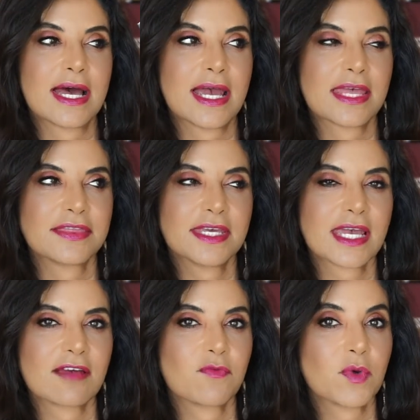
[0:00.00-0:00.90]
I think
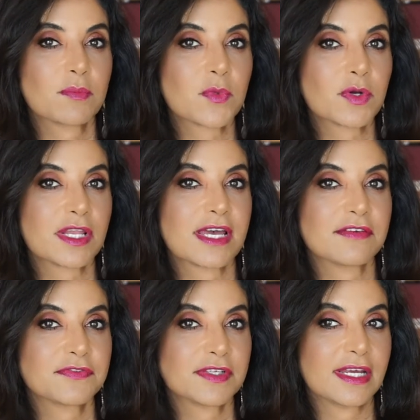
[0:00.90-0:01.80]
I have one more
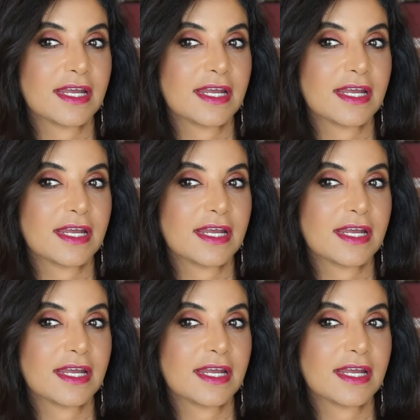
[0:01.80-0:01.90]
left,